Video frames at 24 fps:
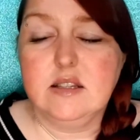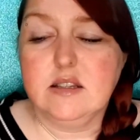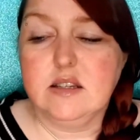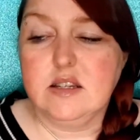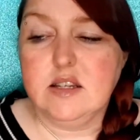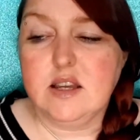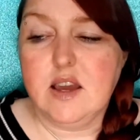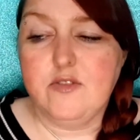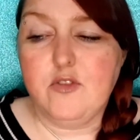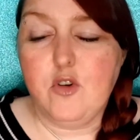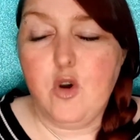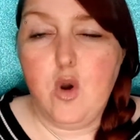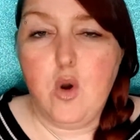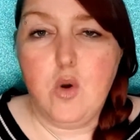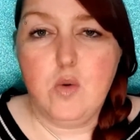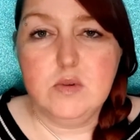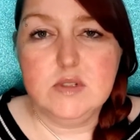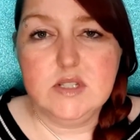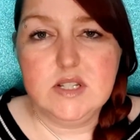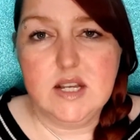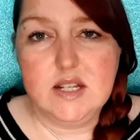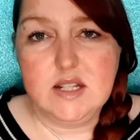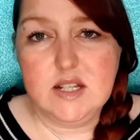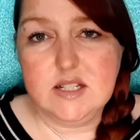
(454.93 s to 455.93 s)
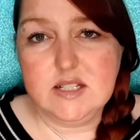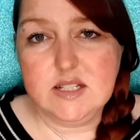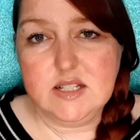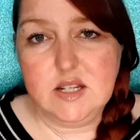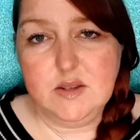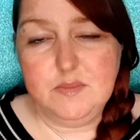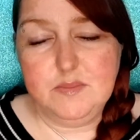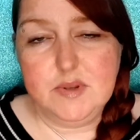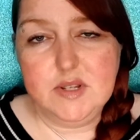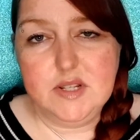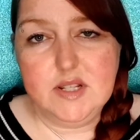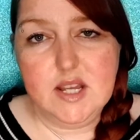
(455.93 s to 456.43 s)
Like, I've always had a
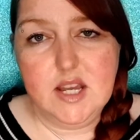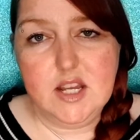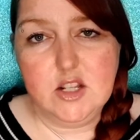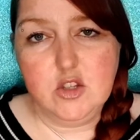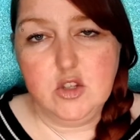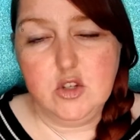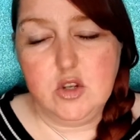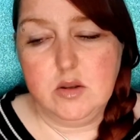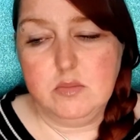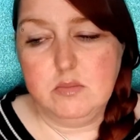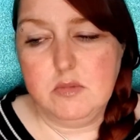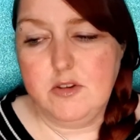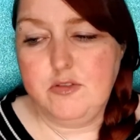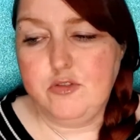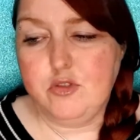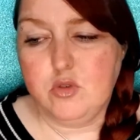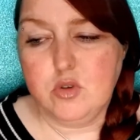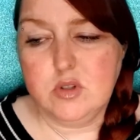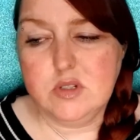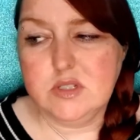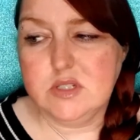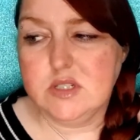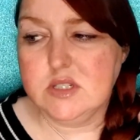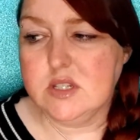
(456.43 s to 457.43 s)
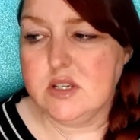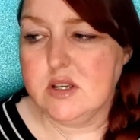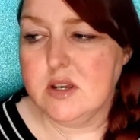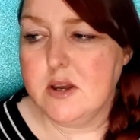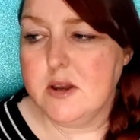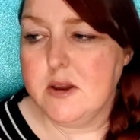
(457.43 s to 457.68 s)
screen protector on my phones,